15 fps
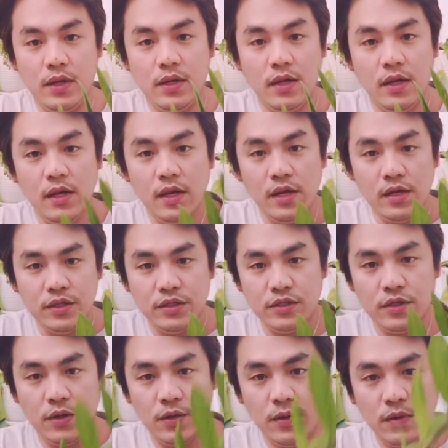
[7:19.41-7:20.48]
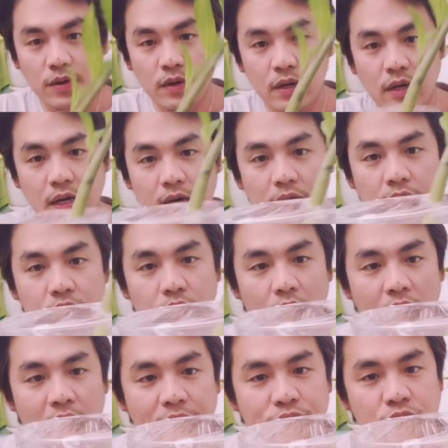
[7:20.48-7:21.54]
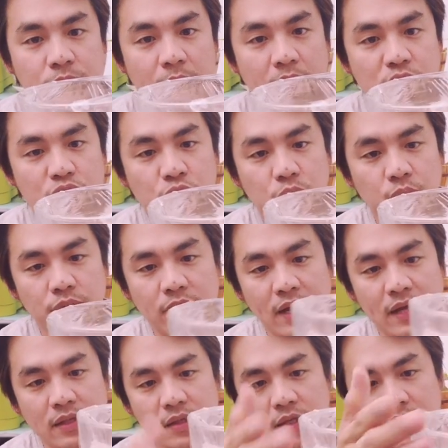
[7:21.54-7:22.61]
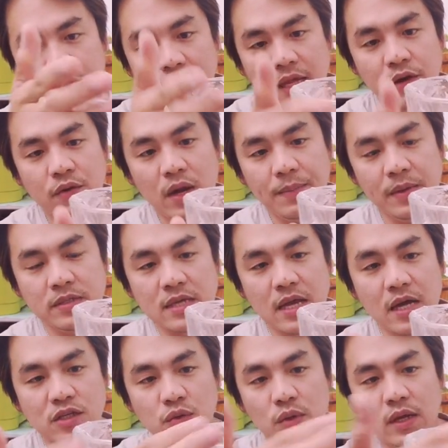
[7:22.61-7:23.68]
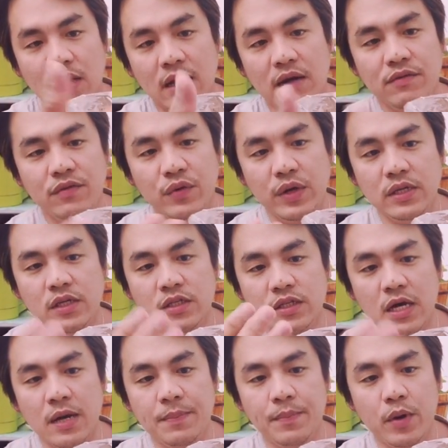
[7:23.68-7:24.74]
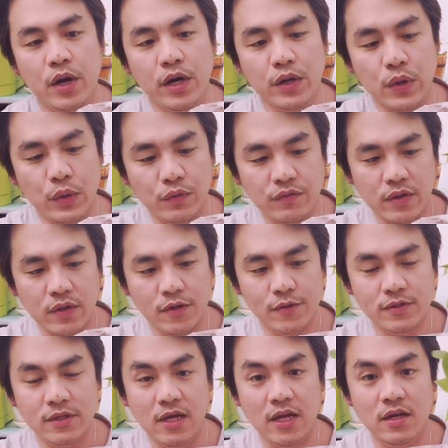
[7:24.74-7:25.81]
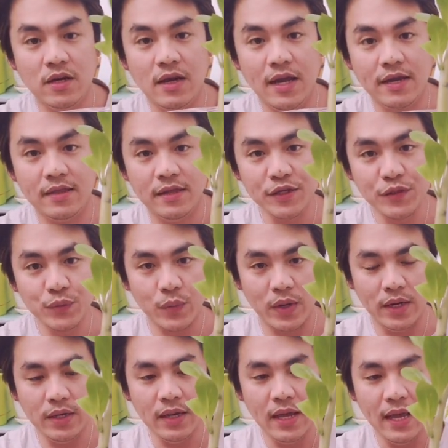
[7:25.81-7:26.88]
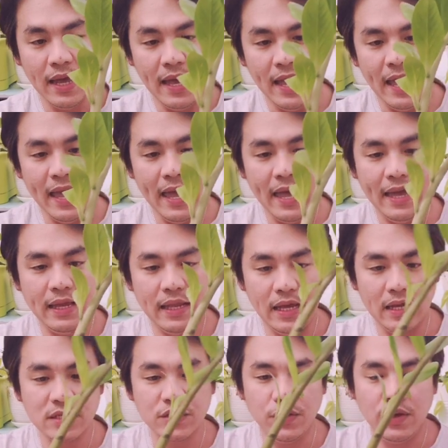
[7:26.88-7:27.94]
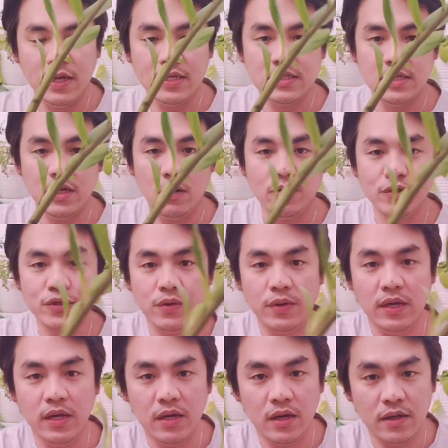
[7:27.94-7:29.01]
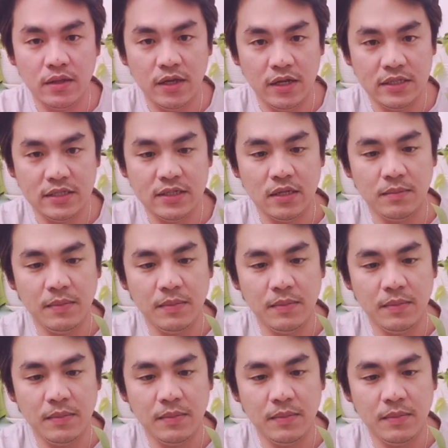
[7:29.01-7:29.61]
So you have to make sure that the cling wrap is actually covering the top part of the container like this one, and as you can see also here that it's not being